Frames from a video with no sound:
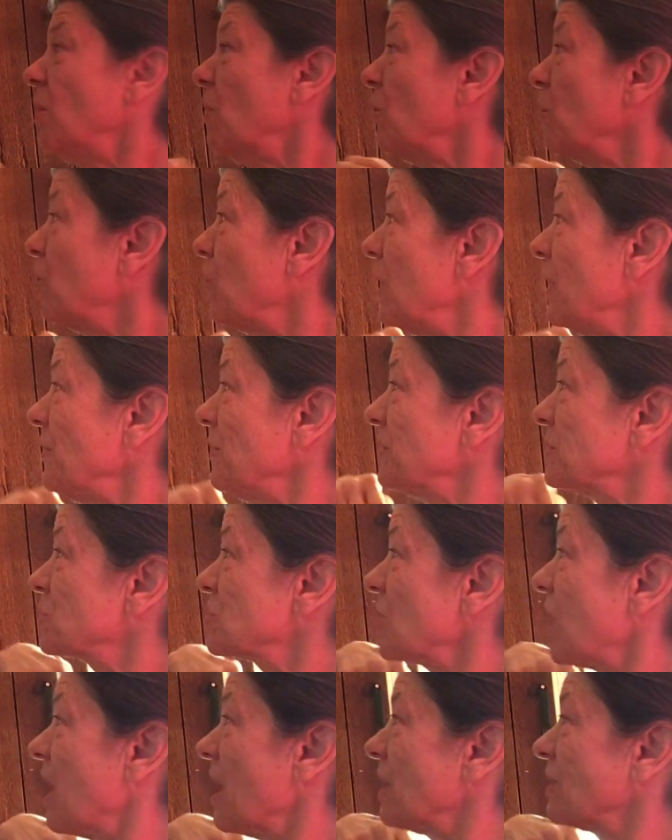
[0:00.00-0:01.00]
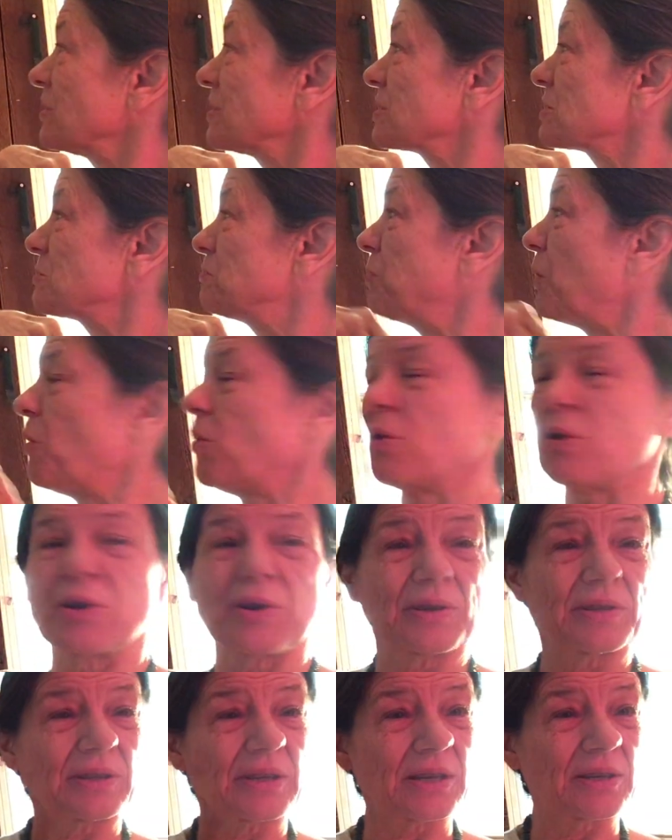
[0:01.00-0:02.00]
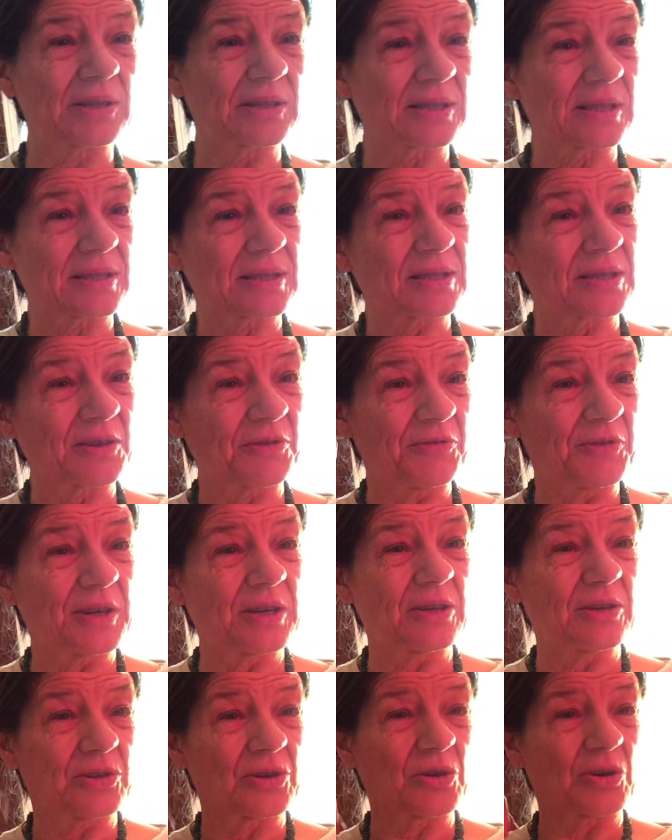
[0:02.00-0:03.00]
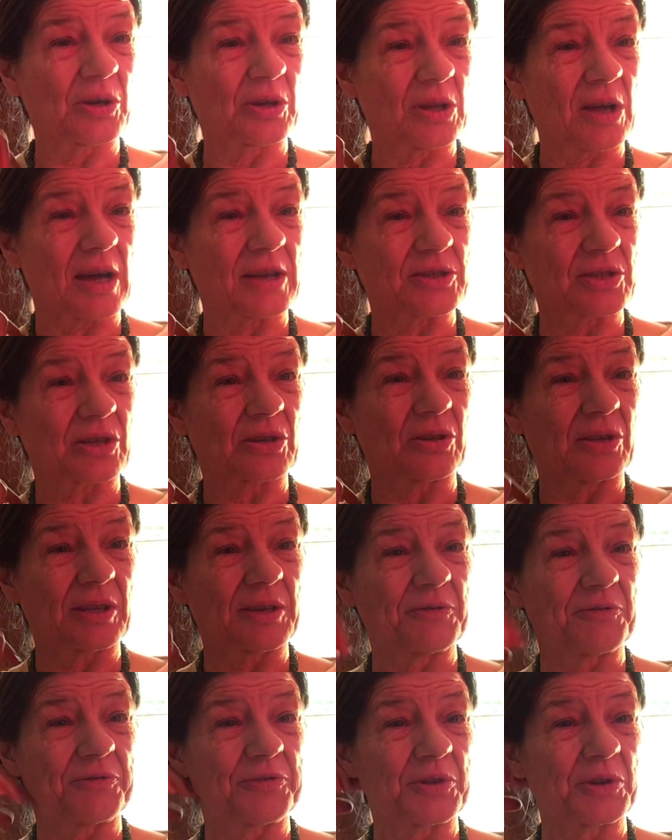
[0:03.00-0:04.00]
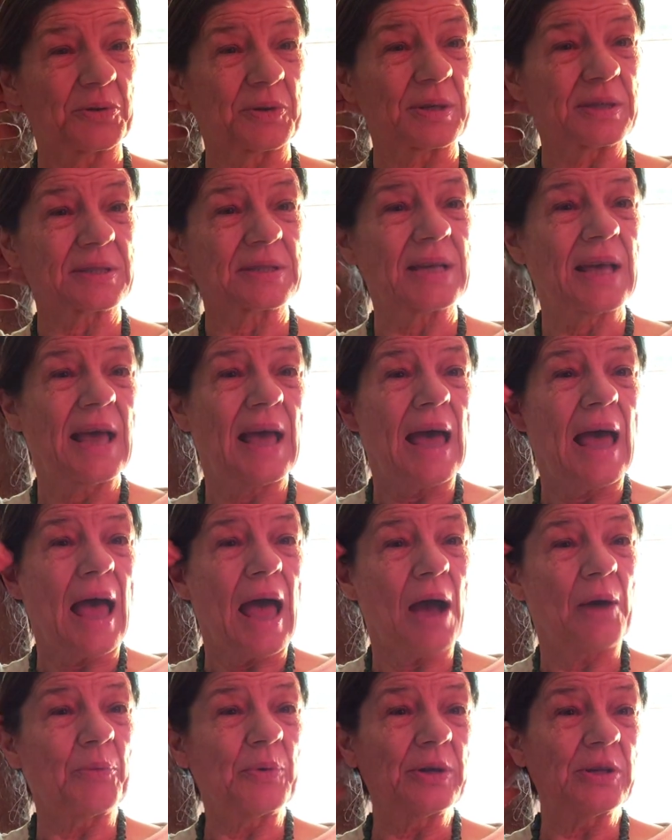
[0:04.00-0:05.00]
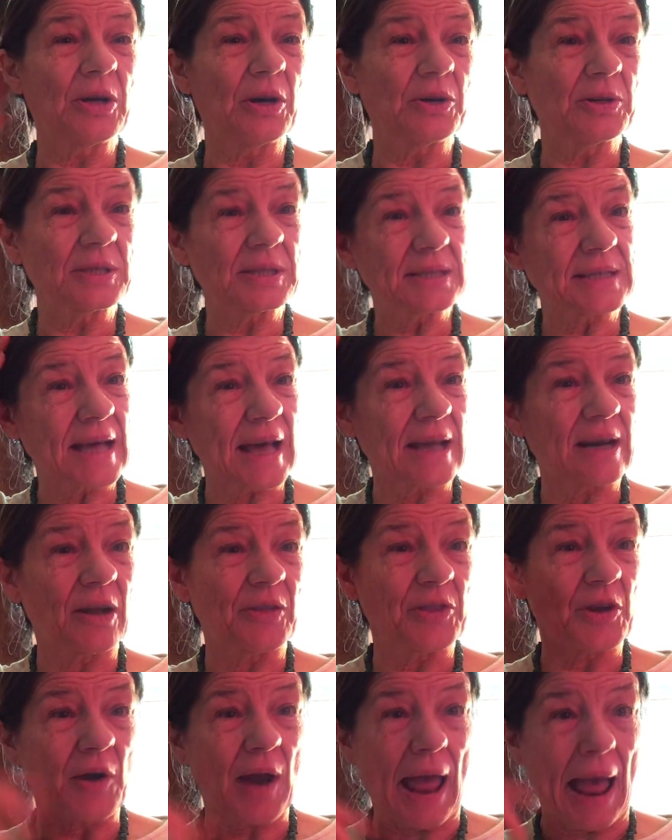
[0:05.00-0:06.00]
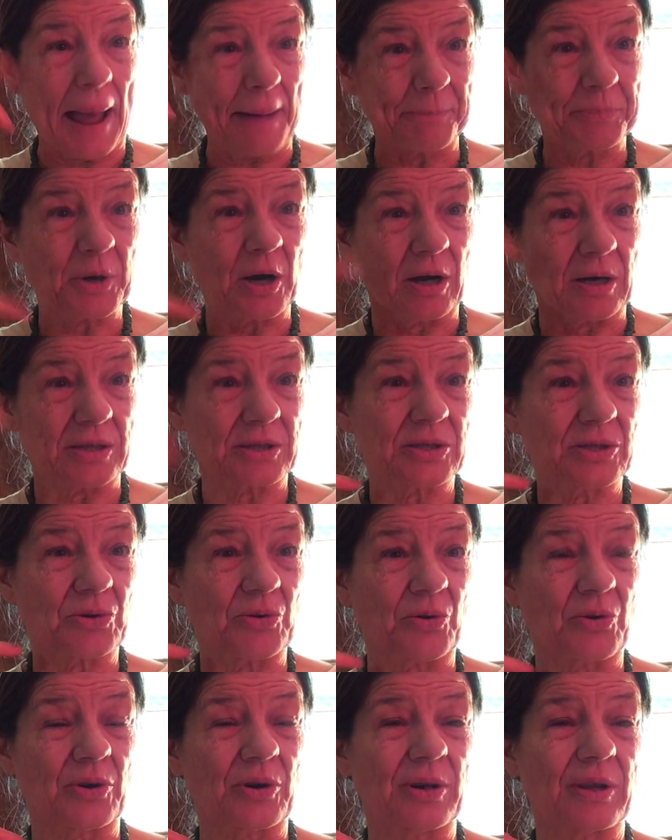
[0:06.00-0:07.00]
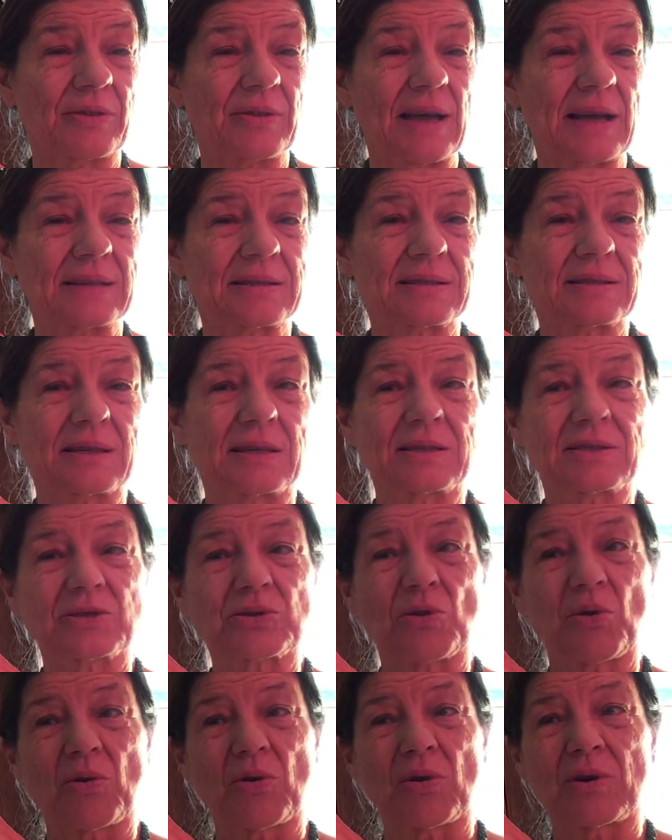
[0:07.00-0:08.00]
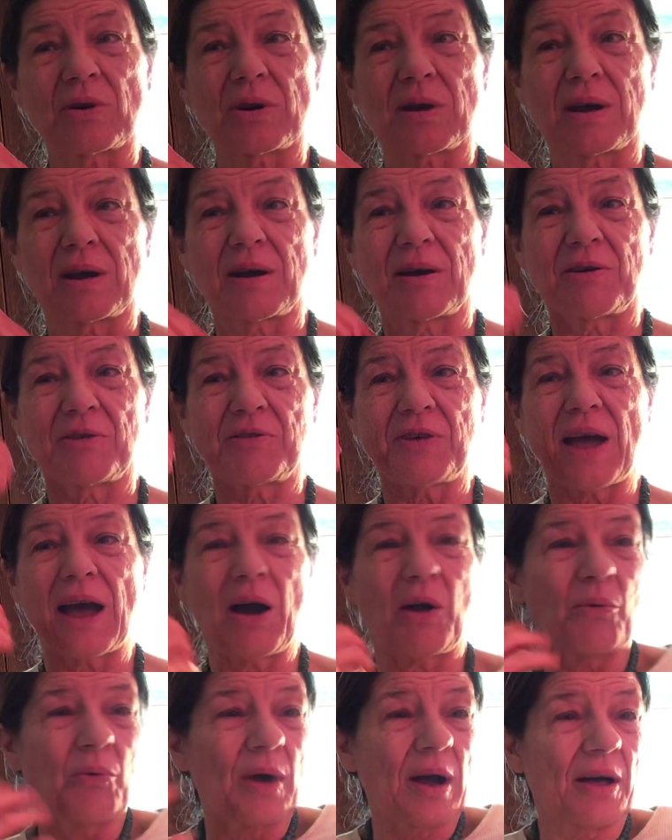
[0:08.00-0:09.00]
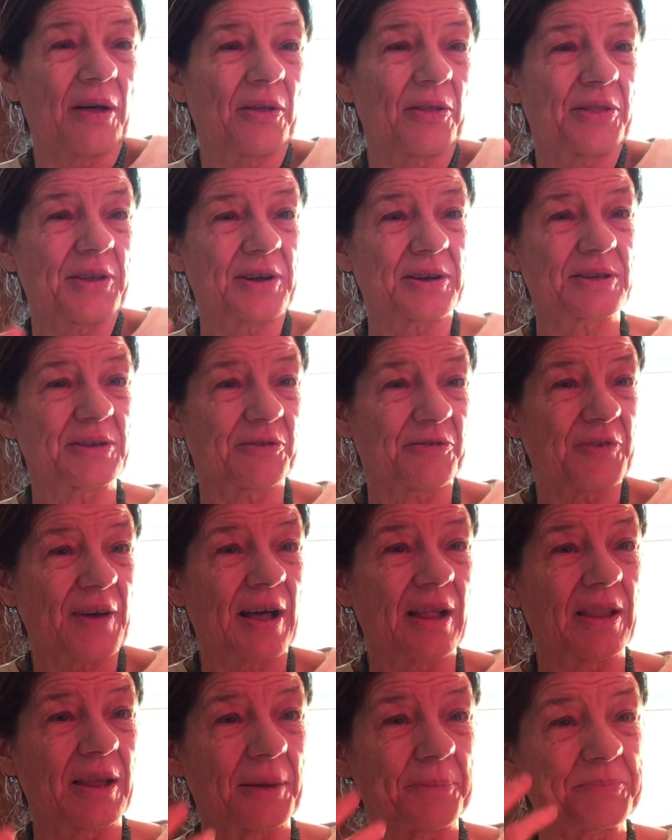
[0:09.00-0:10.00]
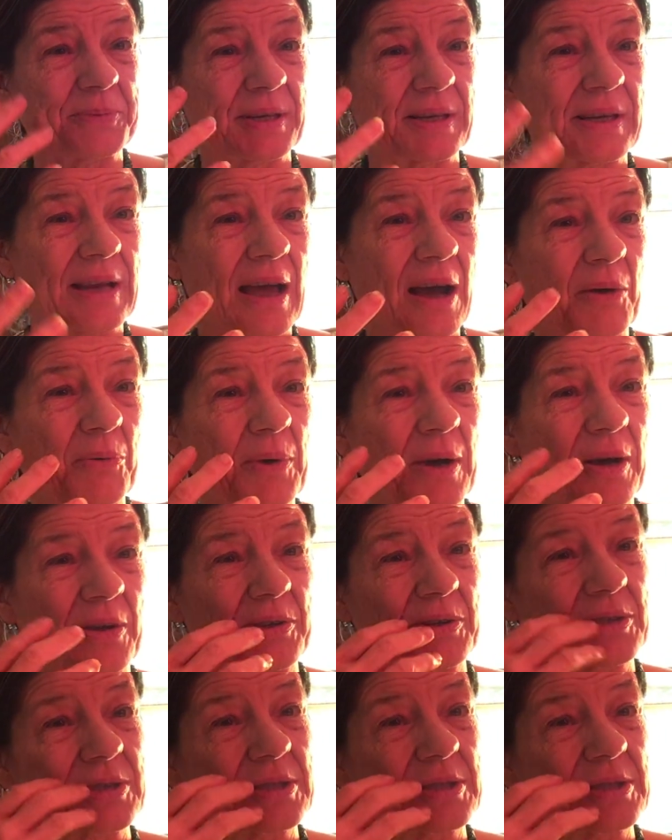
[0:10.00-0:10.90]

When the child is born, there's a severe neurological influence. And we notice that on their APGAR score, and that's a score of how well they're developed and how well they're